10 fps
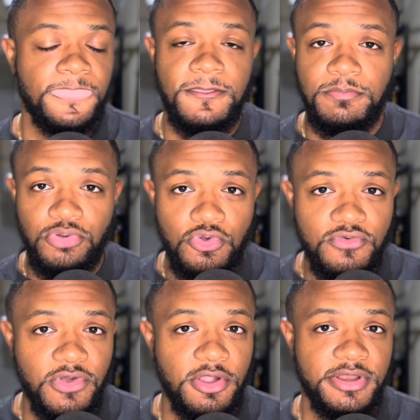
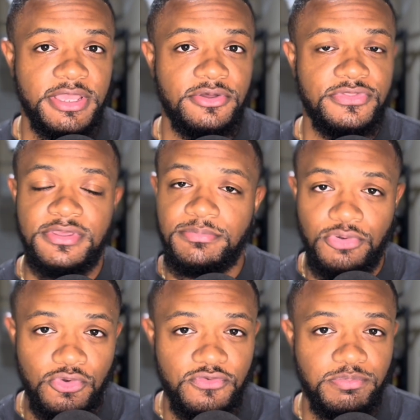improve heart health,
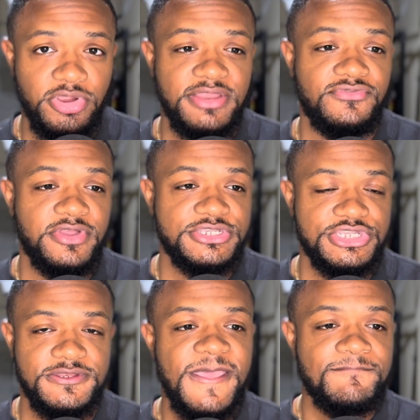improve brain
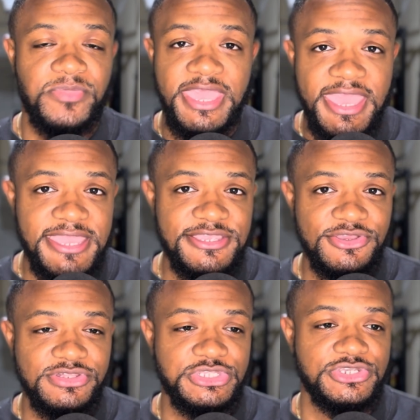function, add
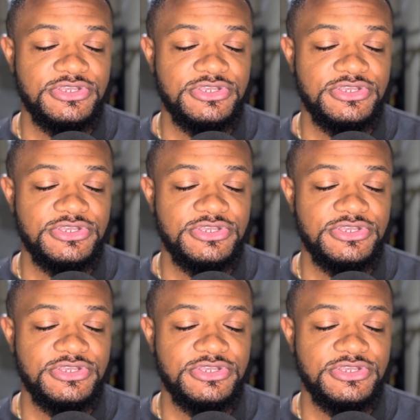years to your